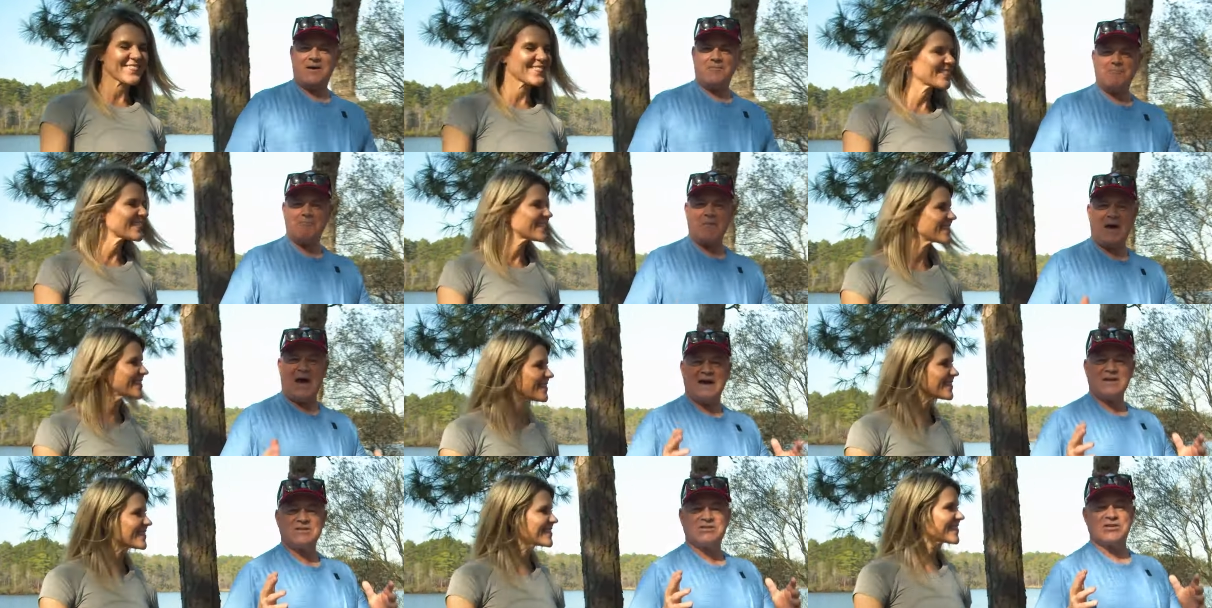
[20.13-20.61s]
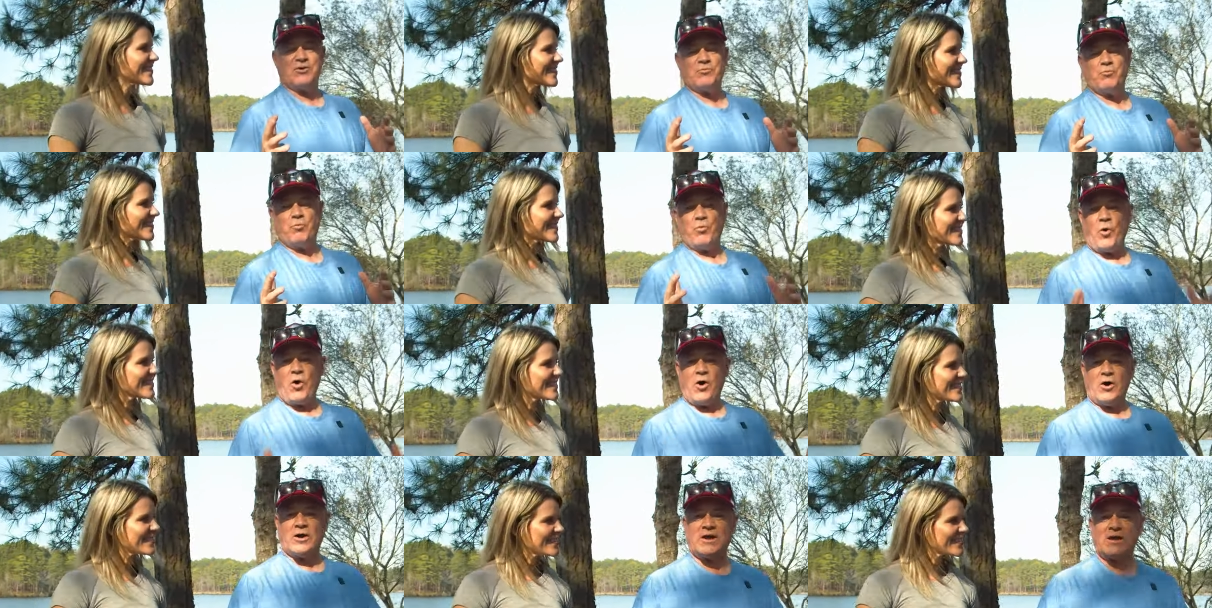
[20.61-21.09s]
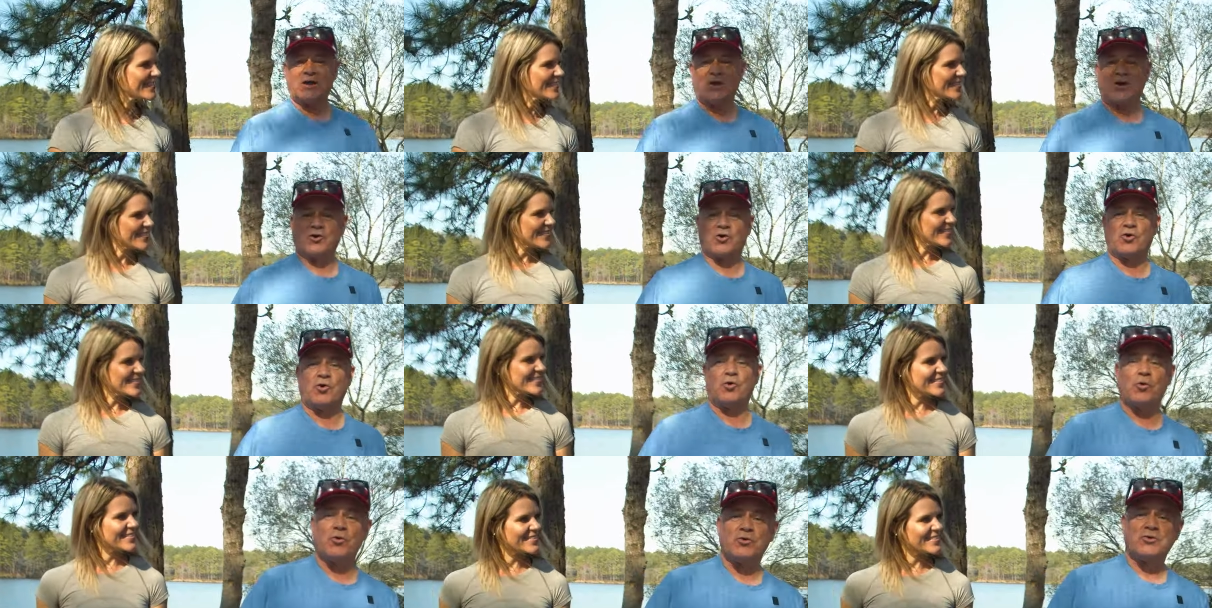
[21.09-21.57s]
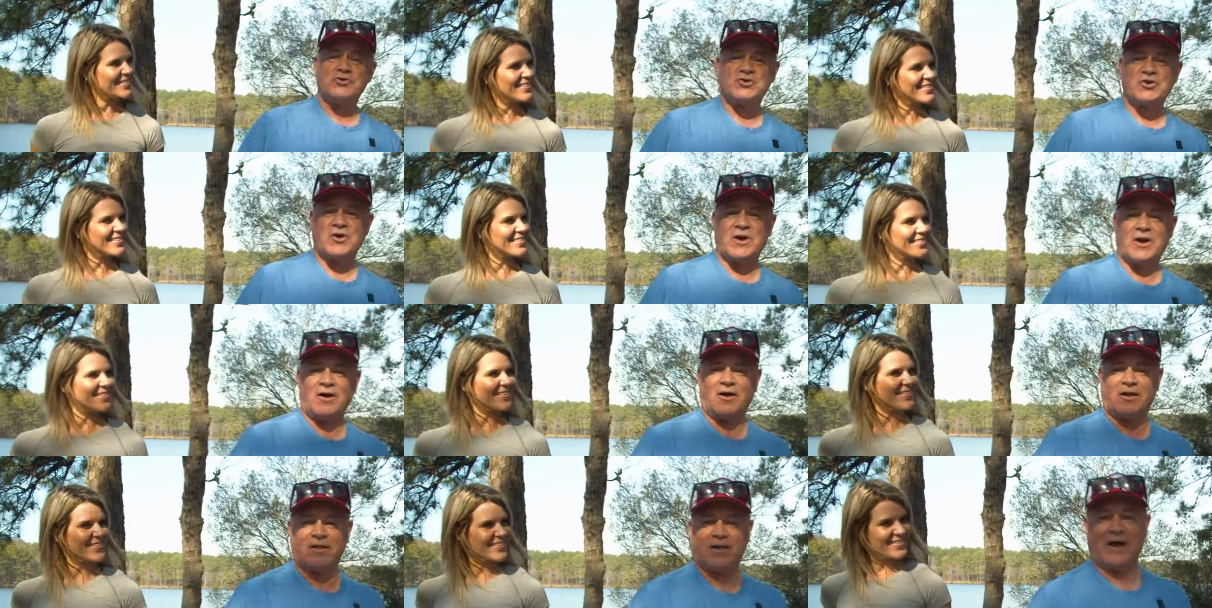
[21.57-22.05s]
Speaker 1: Imagine walking a cool
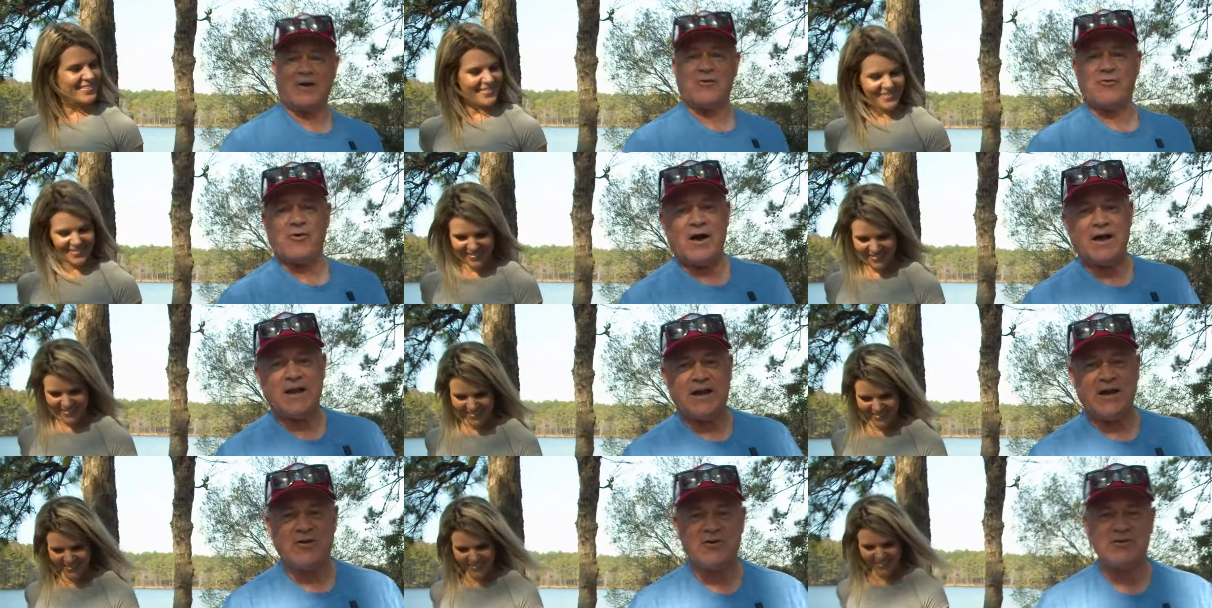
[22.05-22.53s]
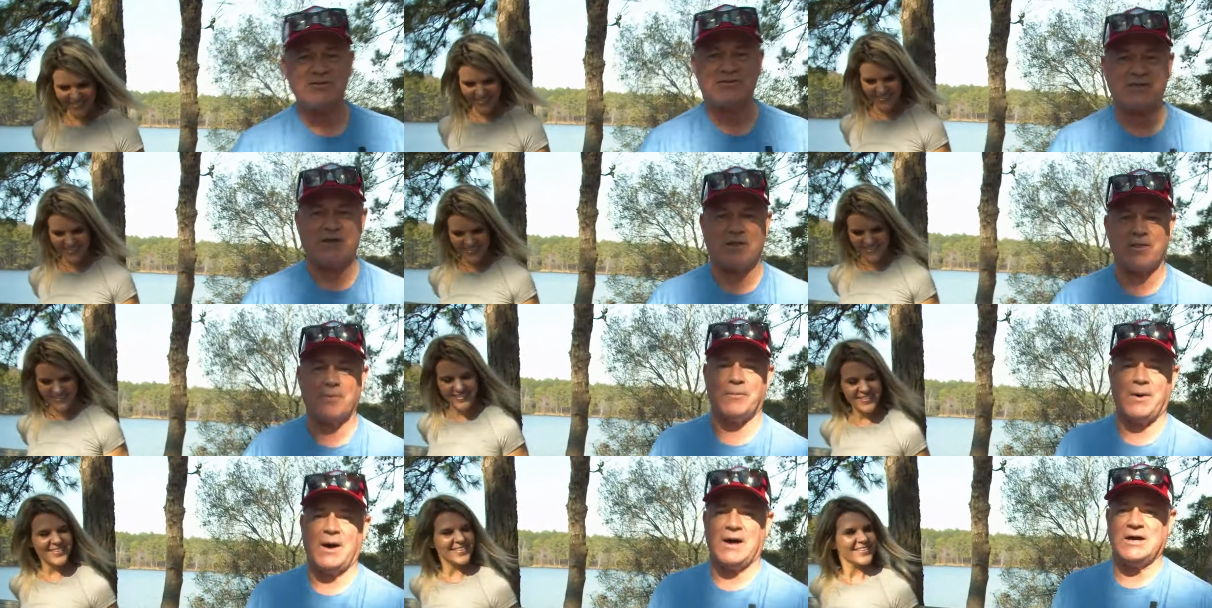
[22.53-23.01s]
trail like right here at Southern